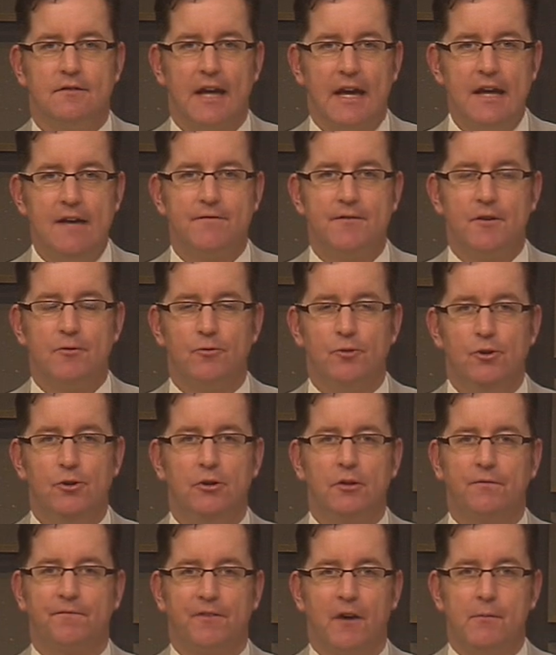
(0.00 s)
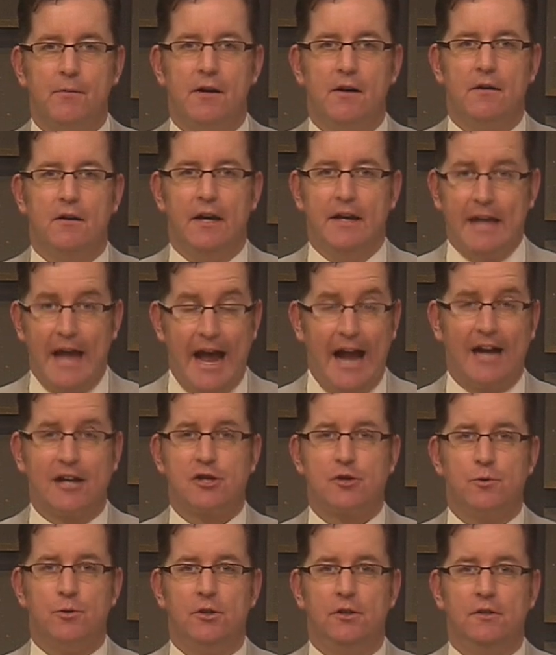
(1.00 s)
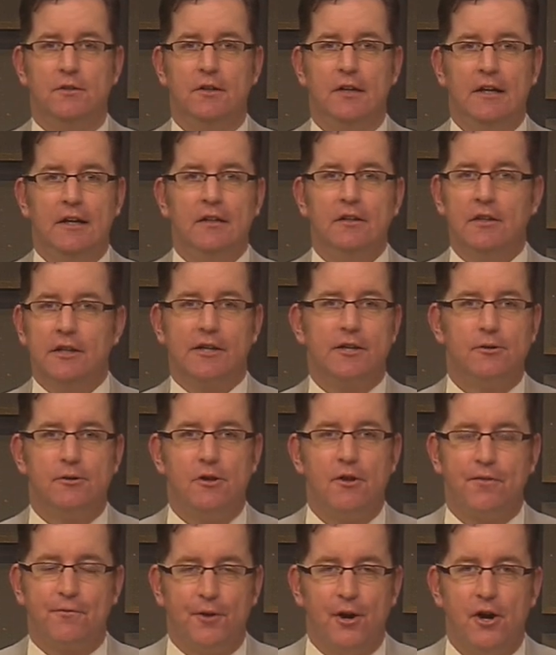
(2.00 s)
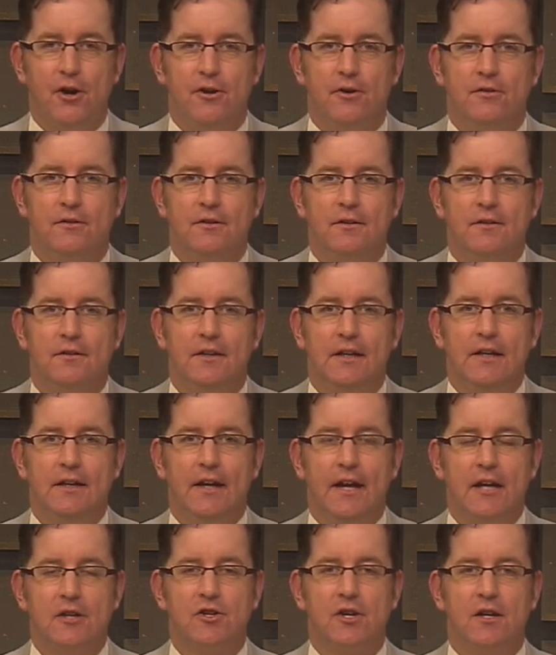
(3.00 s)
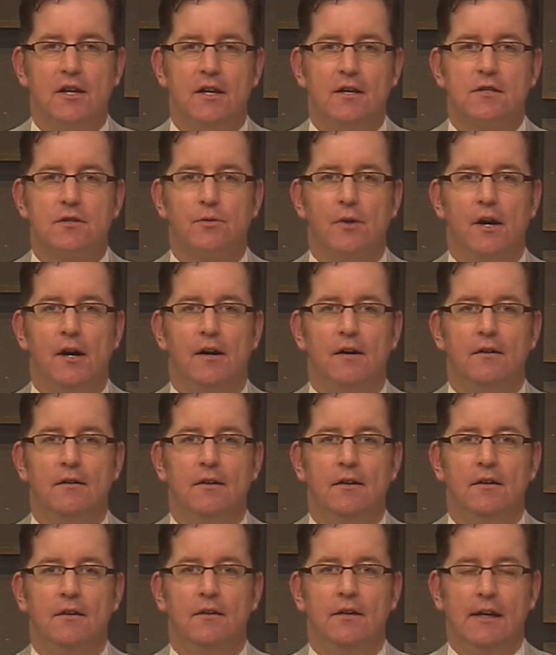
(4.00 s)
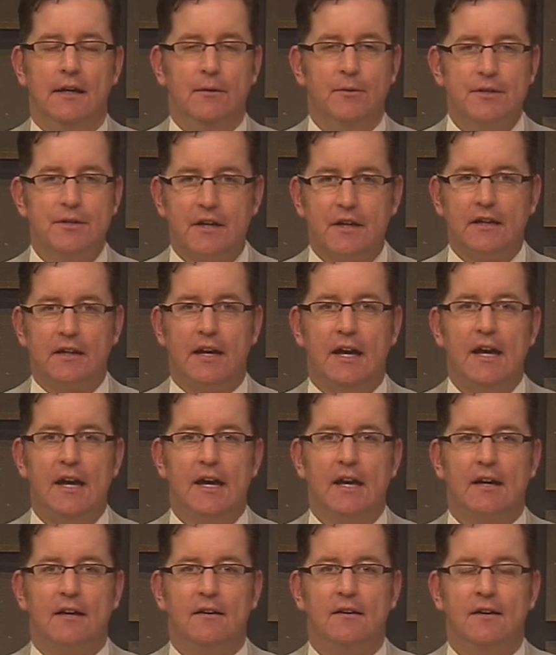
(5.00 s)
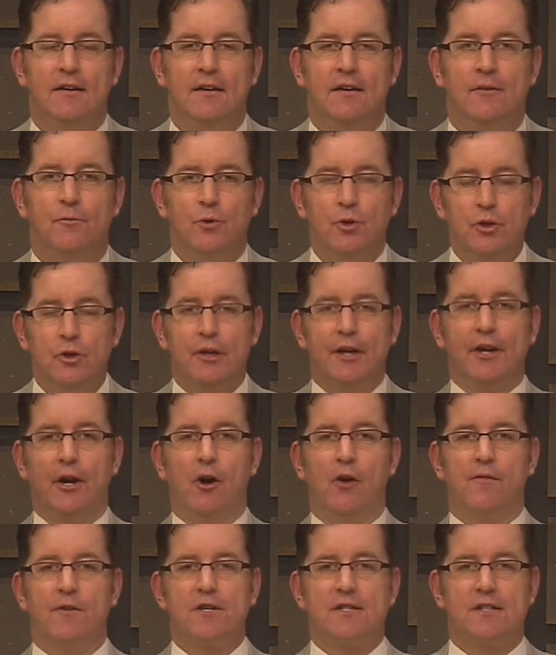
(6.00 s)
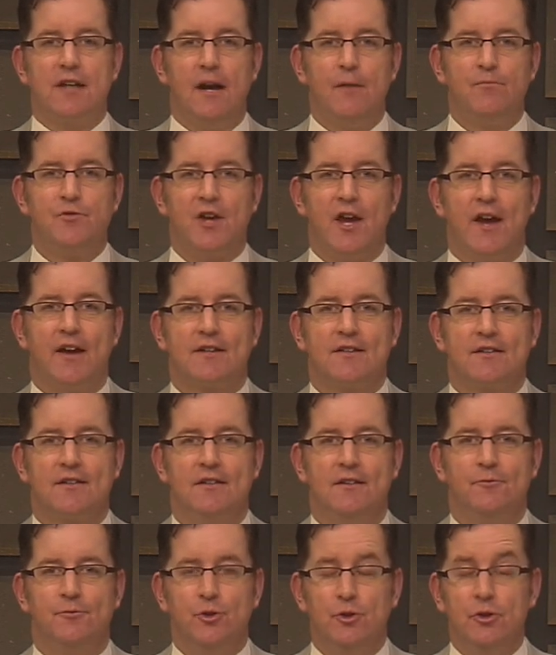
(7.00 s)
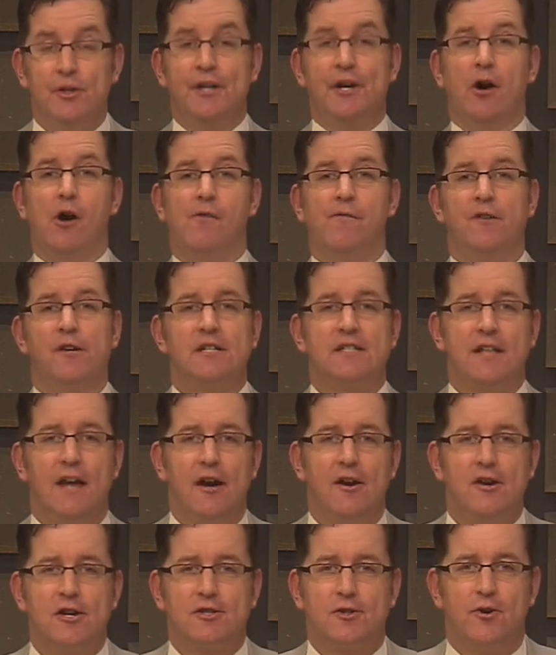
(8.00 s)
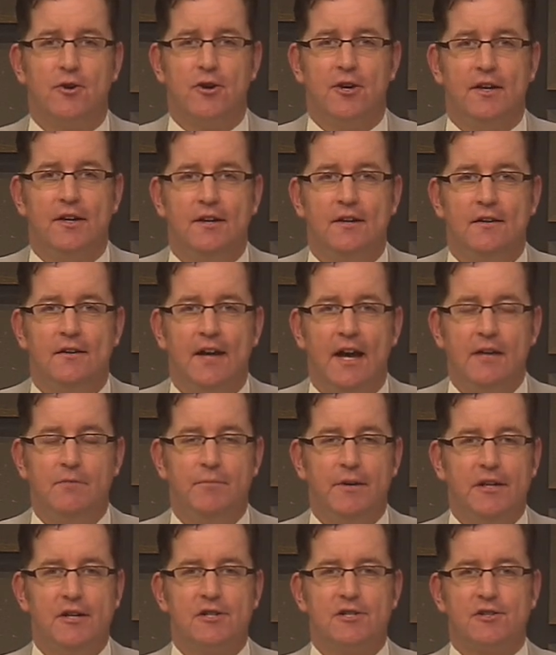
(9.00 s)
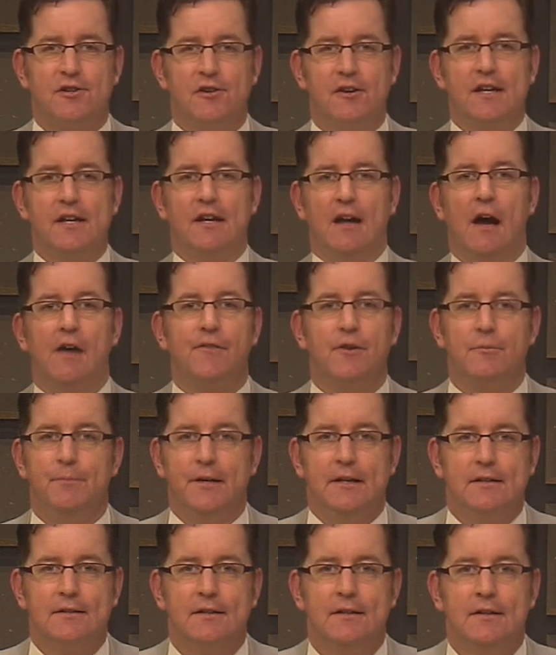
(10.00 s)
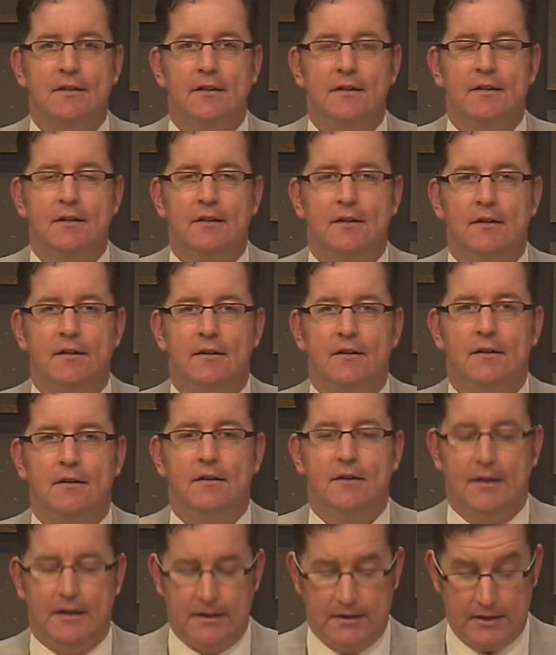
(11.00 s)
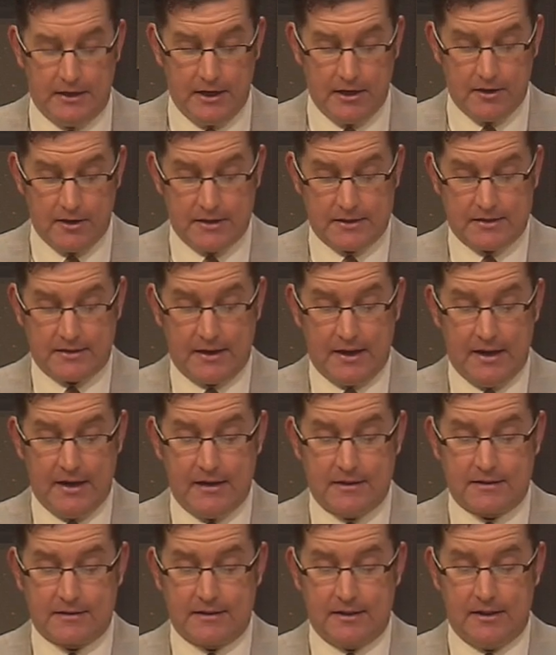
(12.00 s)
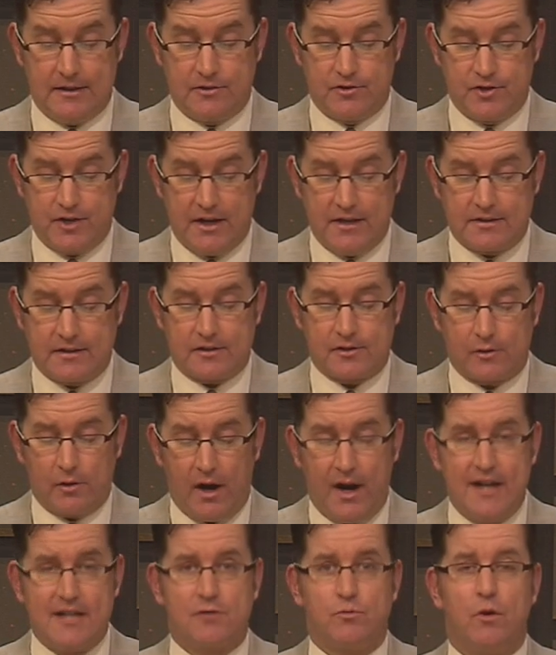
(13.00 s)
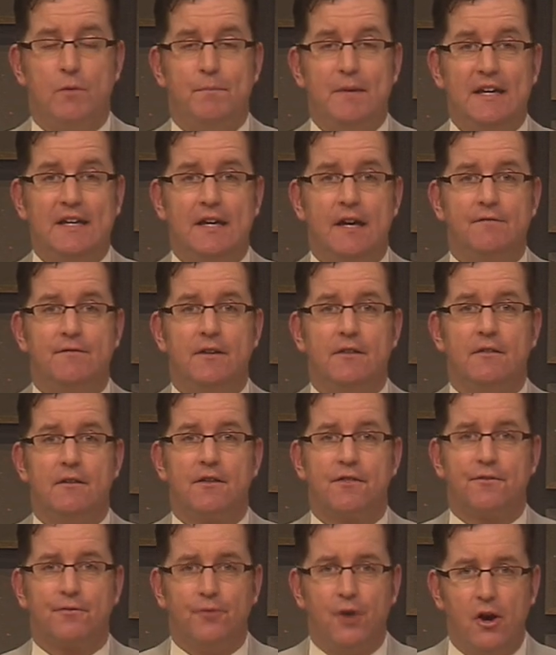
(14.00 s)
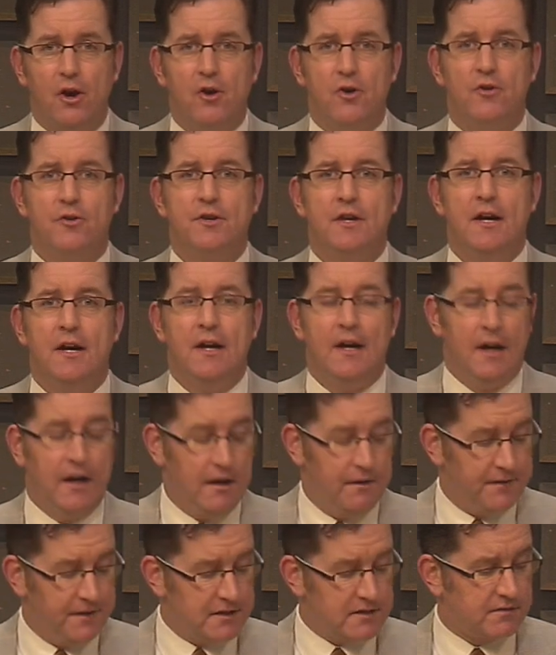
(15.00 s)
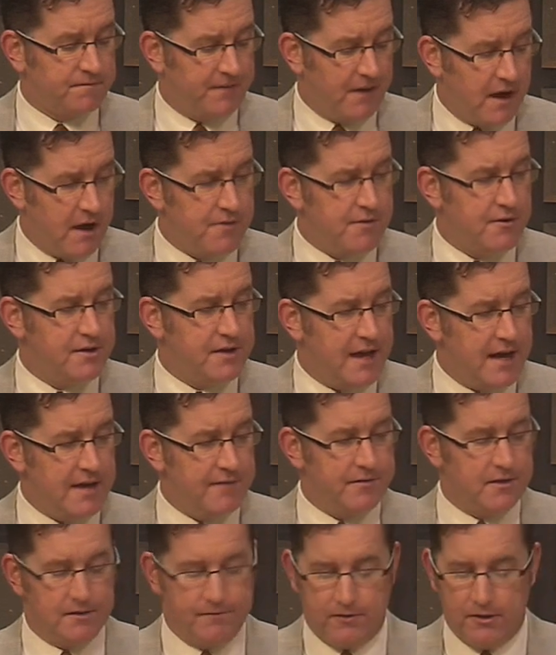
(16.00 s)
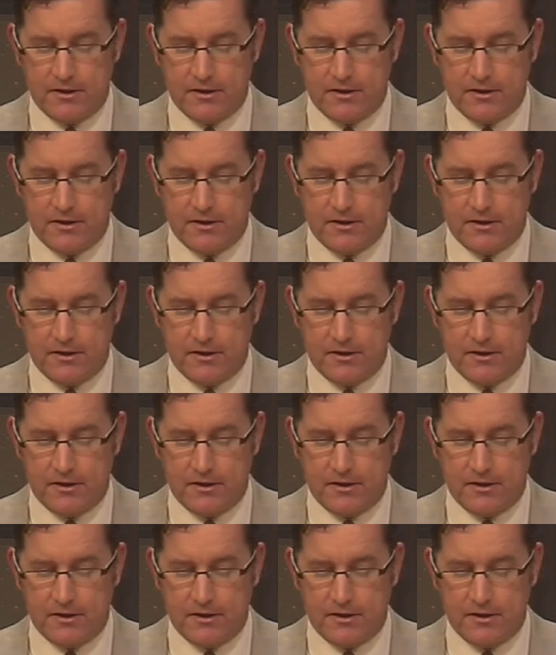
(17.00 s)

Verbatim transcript: David ruled from an actual literal throne in ancient Israel. He a king, ruling over subjects, ruling over a territory, administering government. And here it says that Jesus Christ would be given the throne of his father David.